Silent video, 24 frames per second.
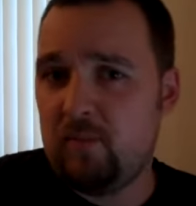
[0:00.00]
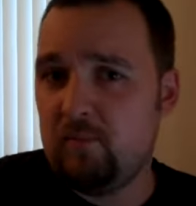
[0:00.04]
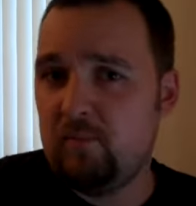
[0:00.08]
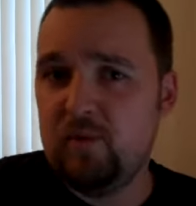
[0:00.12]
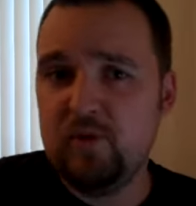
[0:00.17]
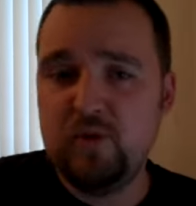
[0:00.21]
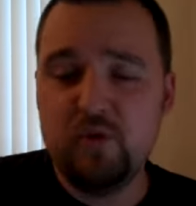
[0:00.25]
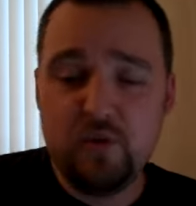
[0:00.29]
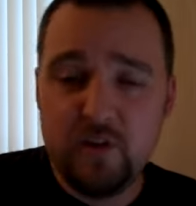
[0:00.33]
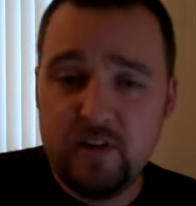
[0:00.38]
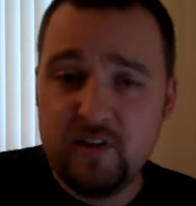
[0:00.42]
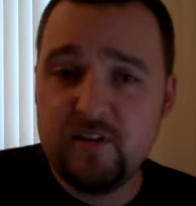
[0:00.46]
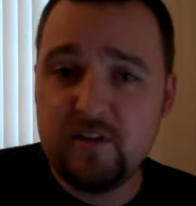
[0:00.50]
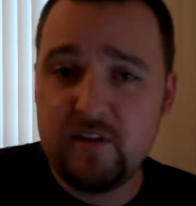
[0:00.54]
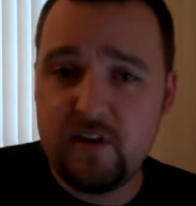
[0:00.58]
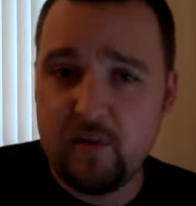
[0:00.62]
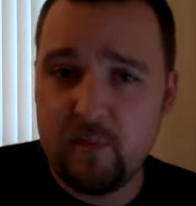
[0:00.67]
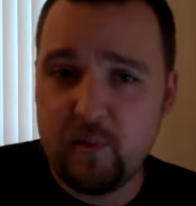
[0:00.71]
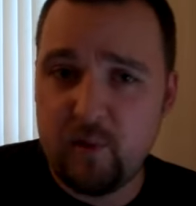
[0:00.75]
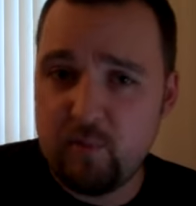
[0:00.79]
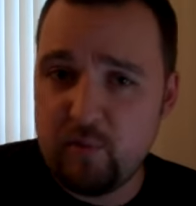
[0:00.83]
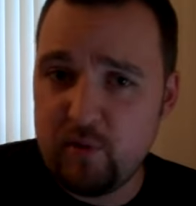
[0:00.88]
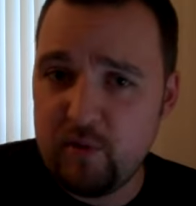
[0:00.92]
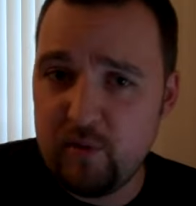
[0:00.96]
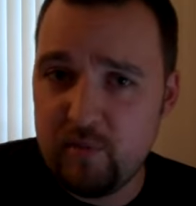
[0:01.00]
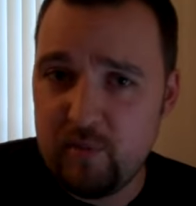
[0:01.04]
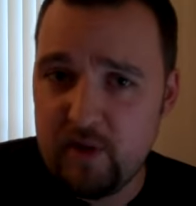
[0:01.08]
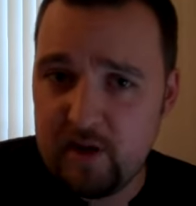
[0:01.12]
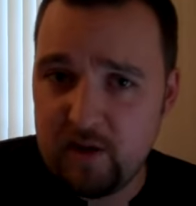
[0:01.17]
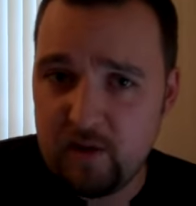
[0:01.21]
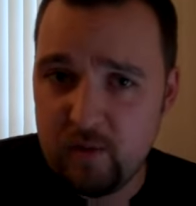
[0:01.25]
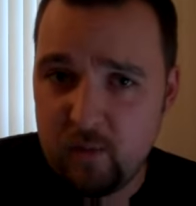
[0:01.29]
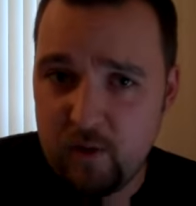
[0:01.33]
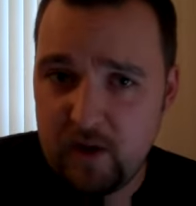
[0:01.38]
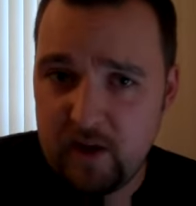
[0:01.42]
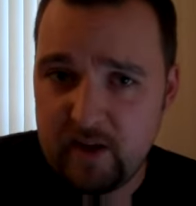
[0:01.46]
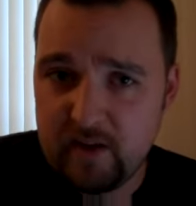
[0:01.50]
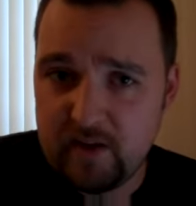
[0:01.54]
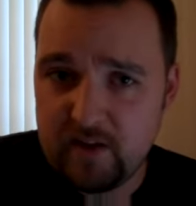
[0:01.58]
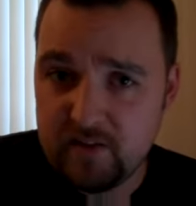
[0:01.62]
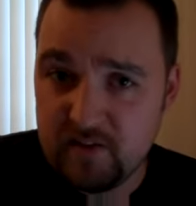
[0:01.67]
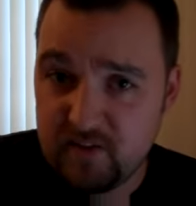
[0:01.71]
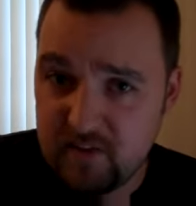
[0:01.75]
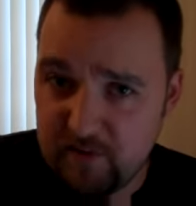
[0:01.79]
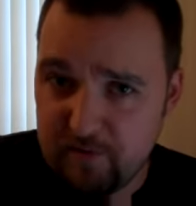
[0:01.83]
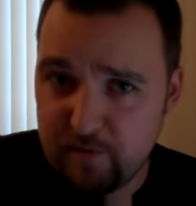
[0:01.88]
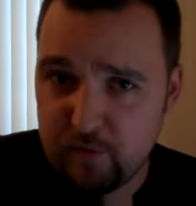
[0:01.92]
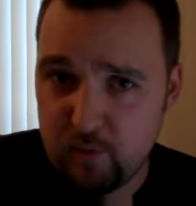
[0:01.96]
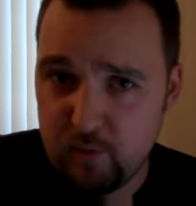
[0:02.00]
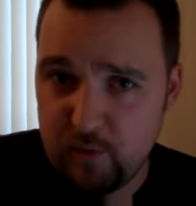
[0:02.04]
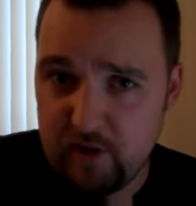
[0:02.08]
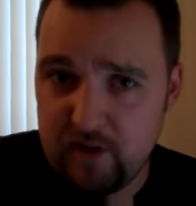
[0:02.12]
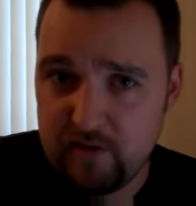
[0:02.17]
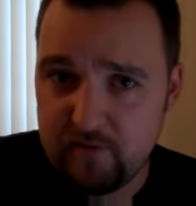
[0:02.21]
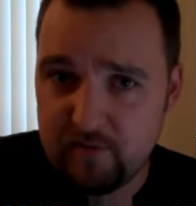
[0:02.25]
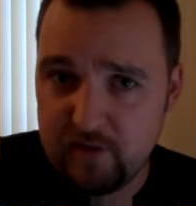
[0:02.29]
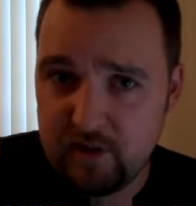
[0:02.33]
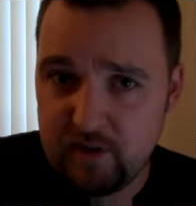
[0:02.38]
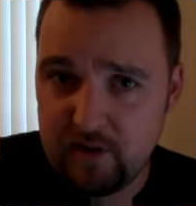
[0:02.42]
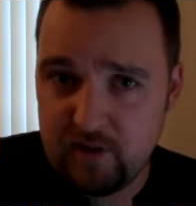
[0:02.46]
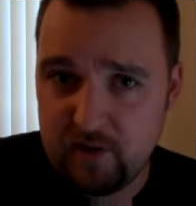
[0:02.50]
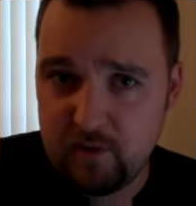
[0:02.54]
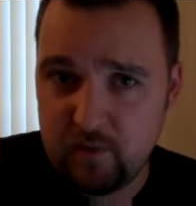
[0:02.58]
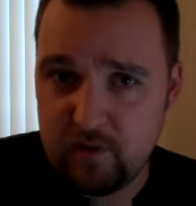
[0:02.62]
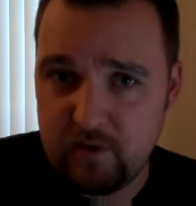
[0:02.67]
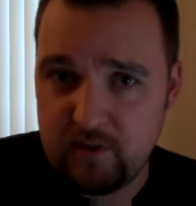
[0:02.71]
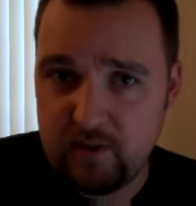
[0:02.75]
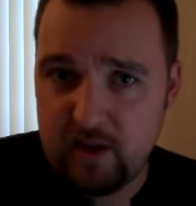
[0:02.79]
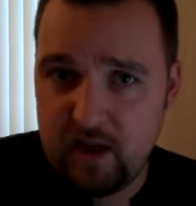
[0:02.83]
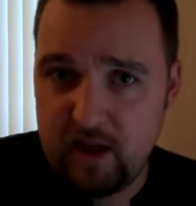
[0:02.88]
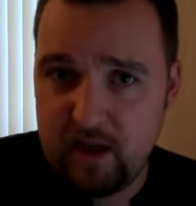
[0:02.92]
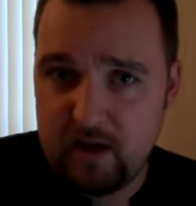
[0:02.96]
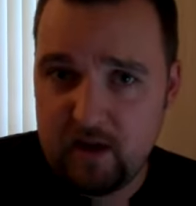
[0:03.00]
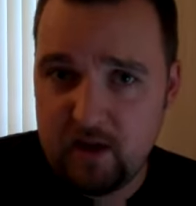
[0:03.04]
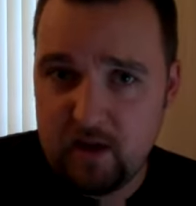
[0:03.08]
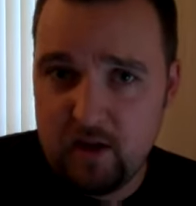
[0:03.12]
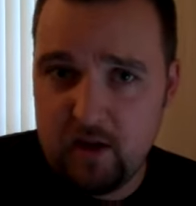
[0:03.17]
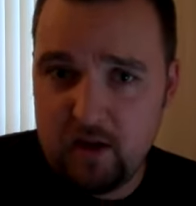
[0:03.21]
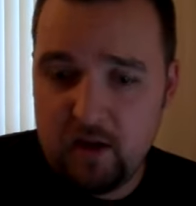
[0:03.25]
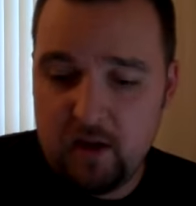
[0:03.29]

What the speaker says: you need to come up with a better way and a different way of dealing with that.